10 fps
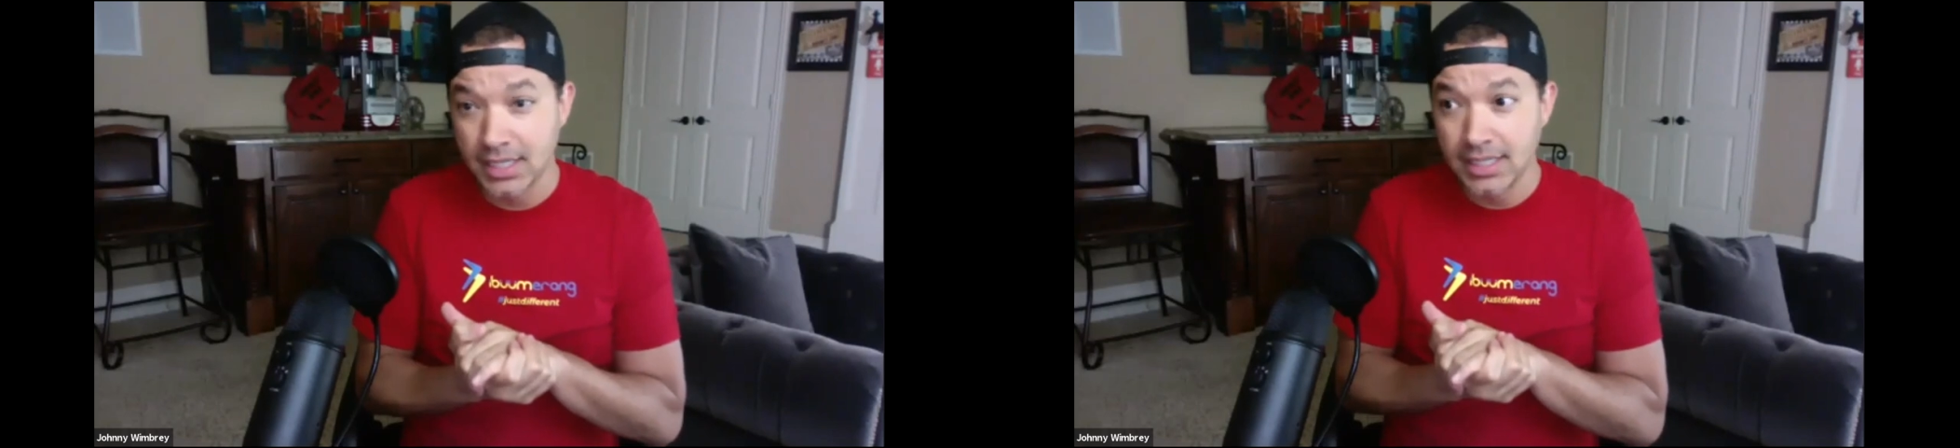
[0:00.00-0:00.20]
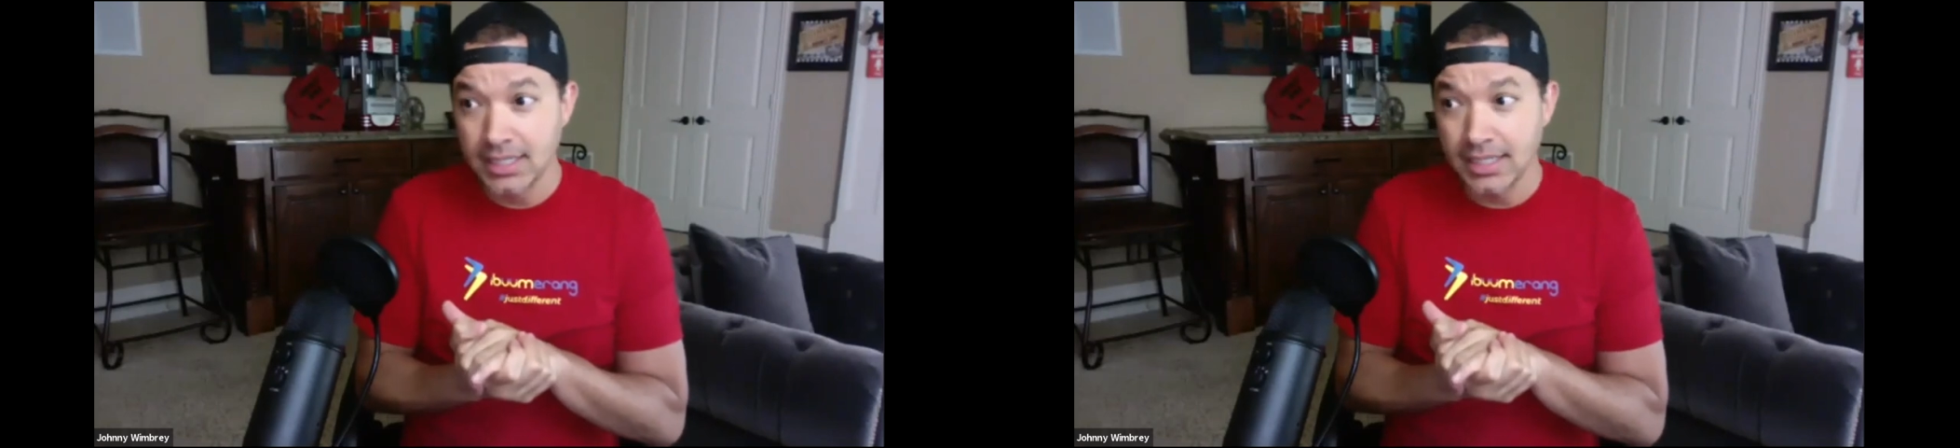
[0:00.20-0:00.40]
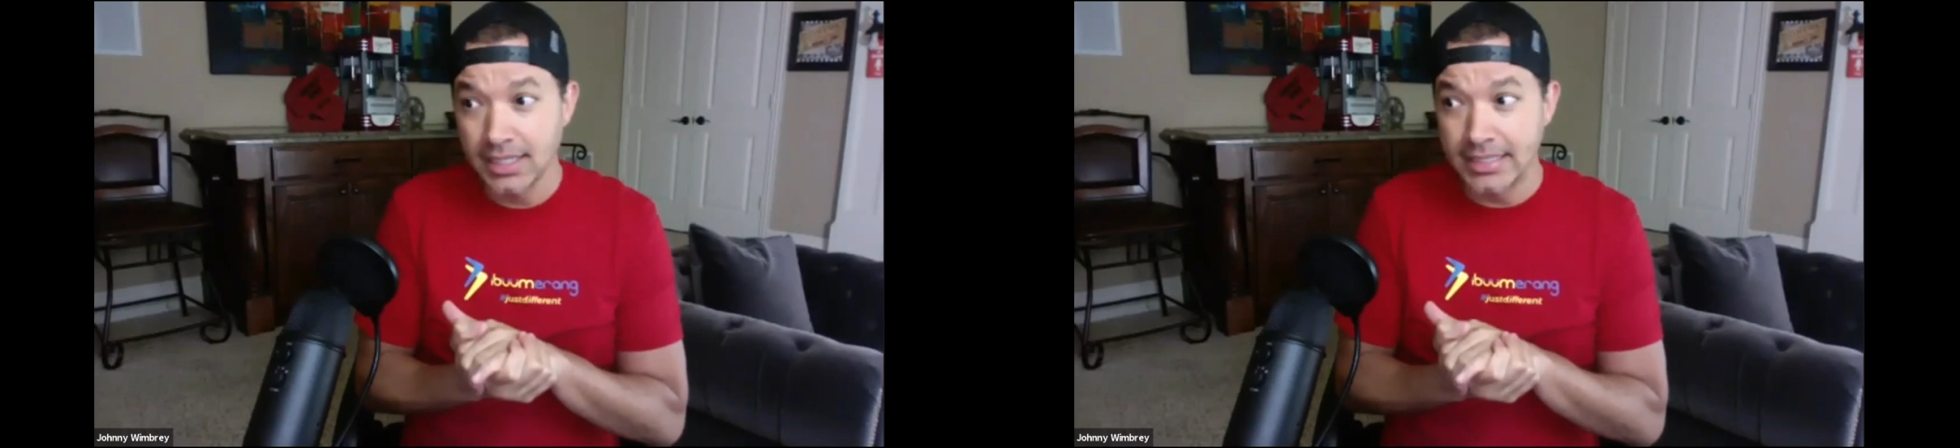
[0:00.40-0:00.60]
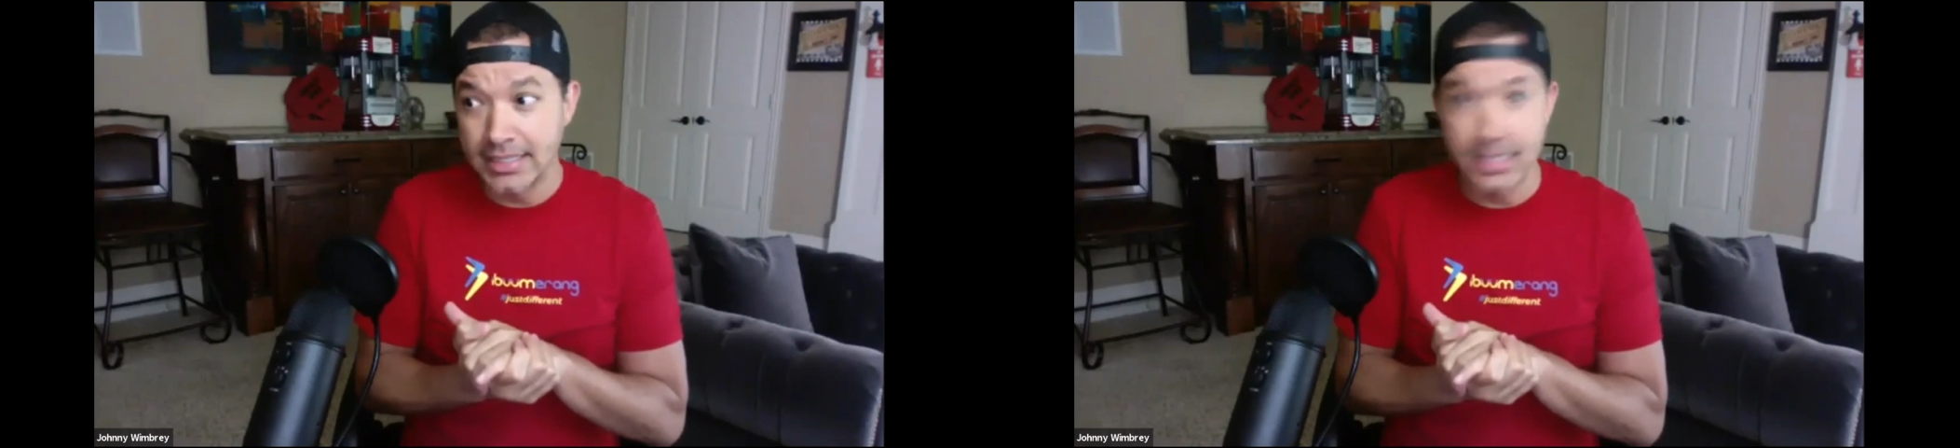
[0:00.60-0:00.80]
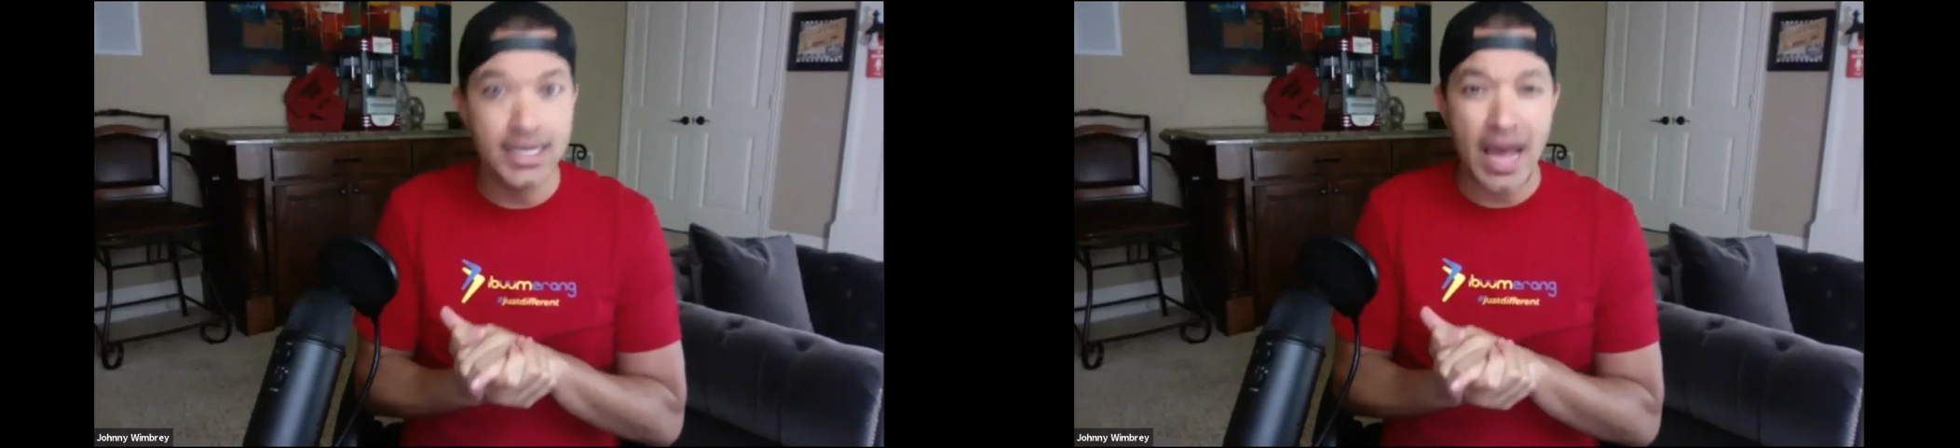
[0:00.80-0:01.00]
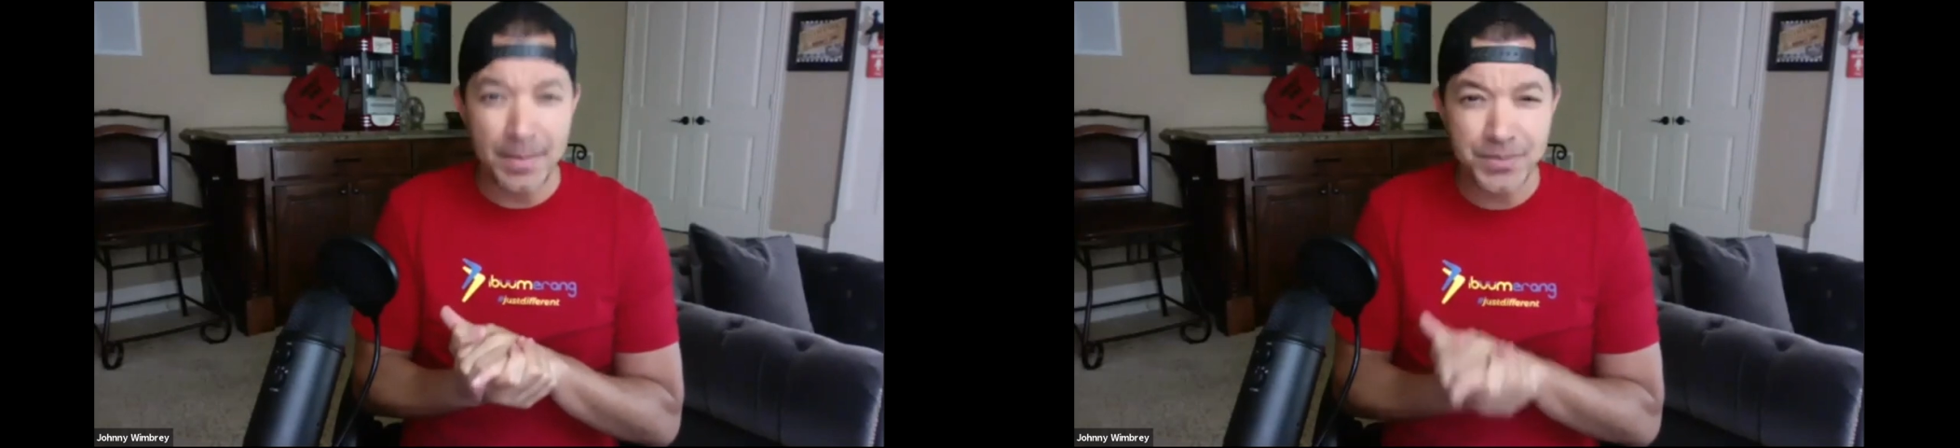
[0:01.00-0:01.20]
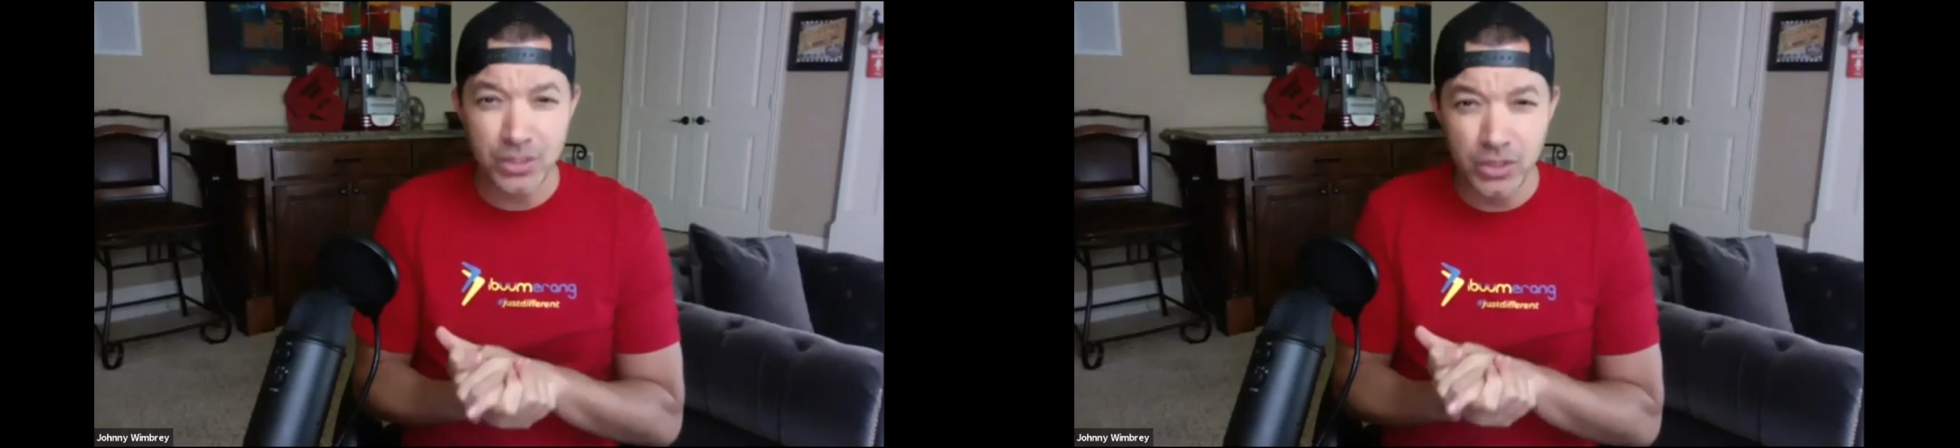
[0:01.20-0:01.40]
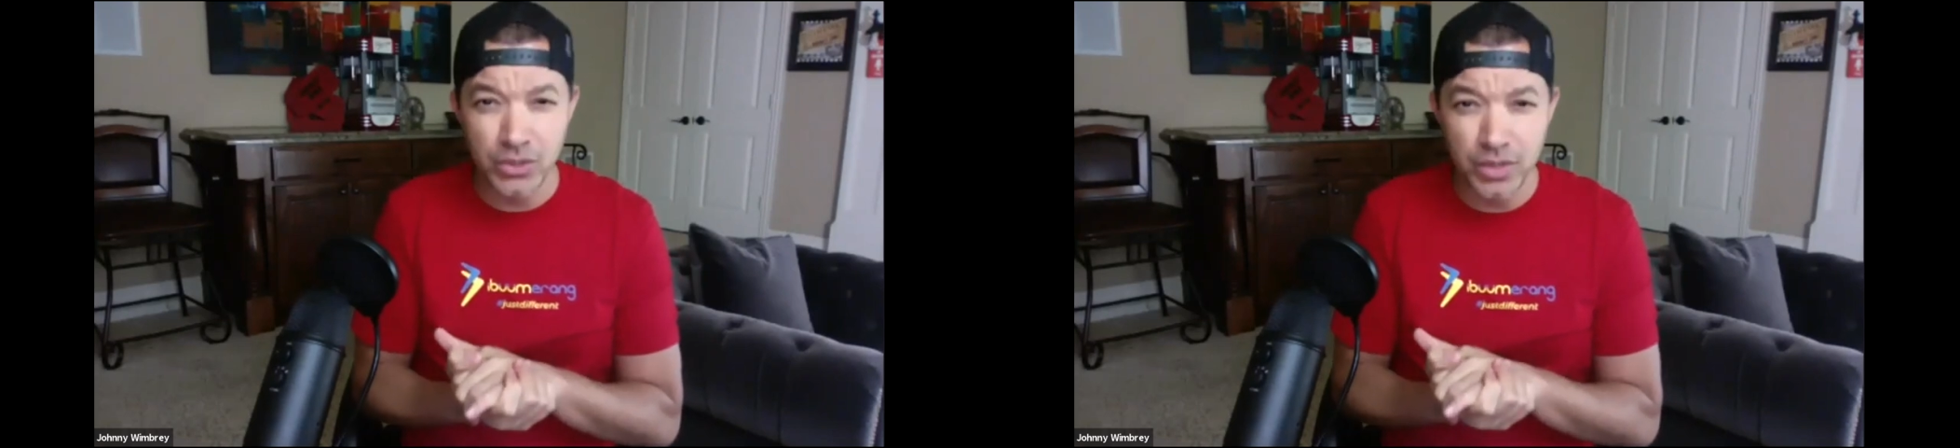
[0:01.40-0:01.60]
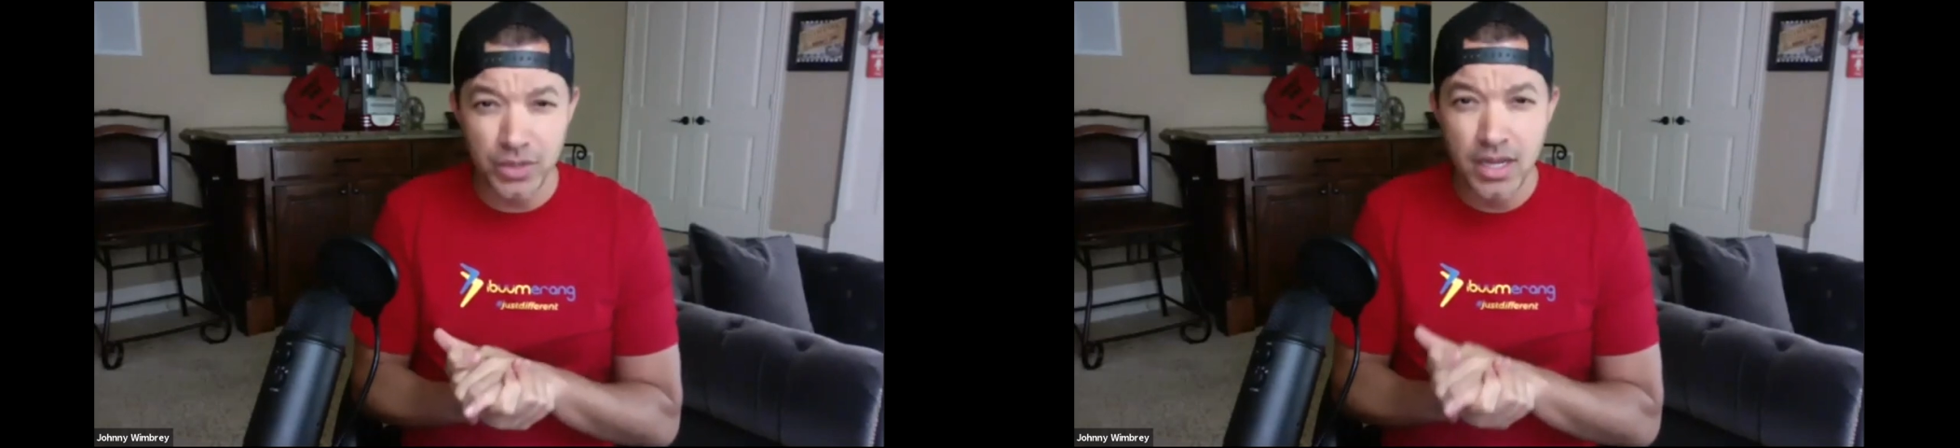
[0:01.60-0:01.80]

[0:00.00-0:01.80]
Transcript: is the absolute